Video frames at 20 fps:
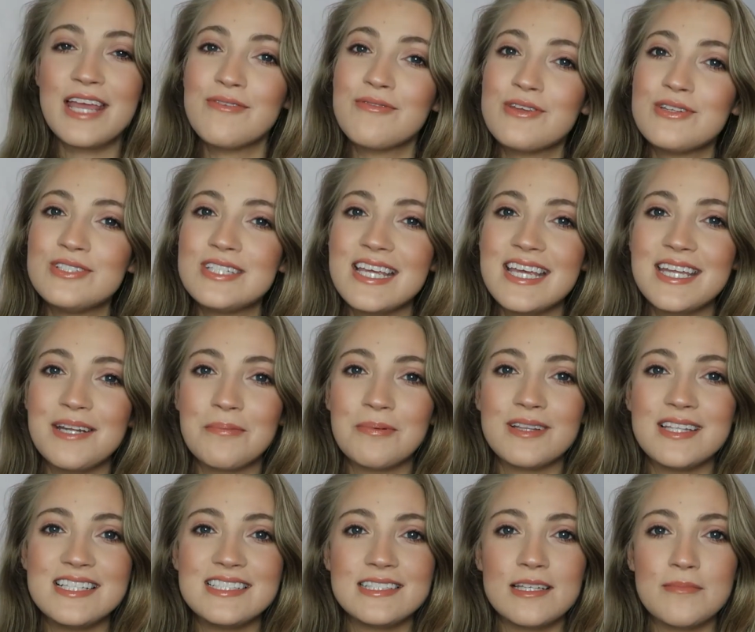If you did,
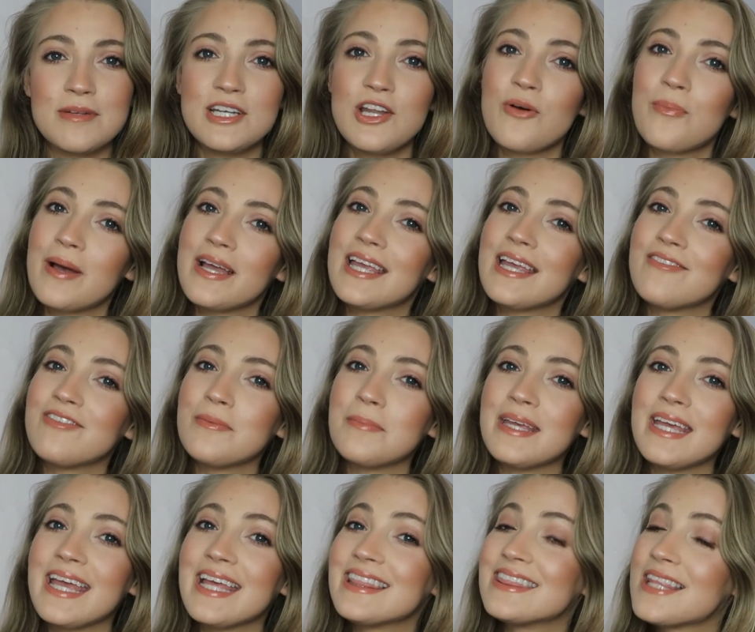please let me know by giving
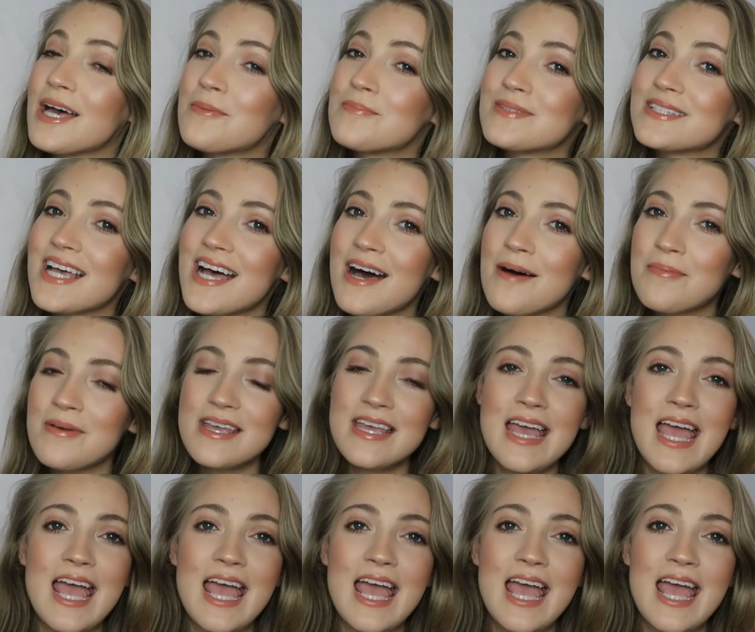me a thumbs up.